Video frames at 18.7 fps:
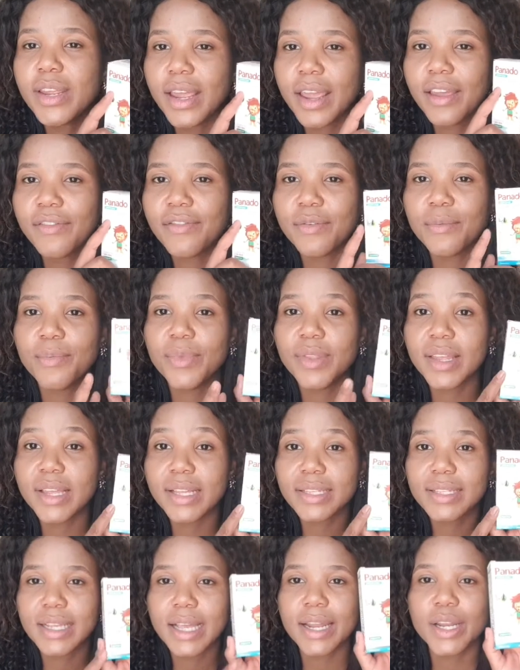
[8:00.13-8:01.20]
gave him
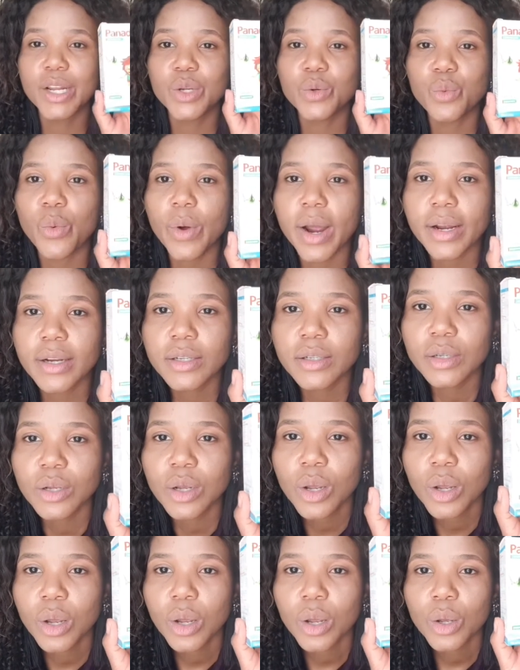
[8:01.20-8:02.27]
this, and it worked
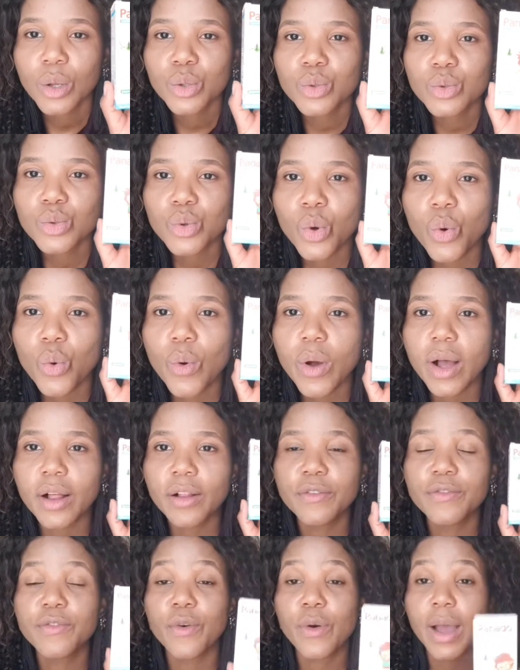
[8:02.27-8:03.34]
so
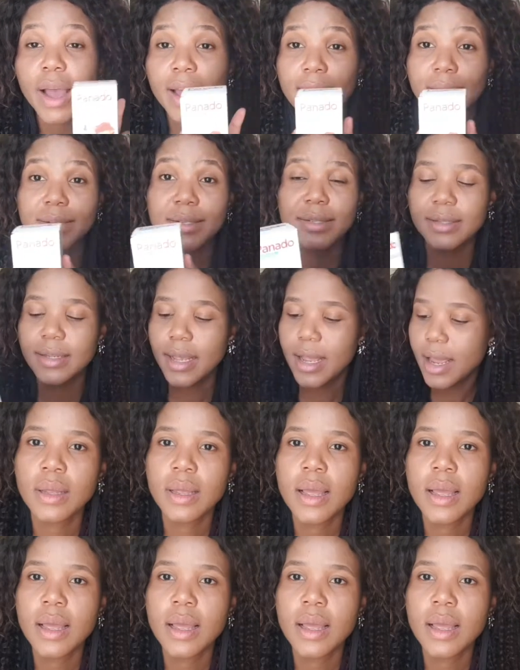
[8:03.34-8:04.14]
well for us.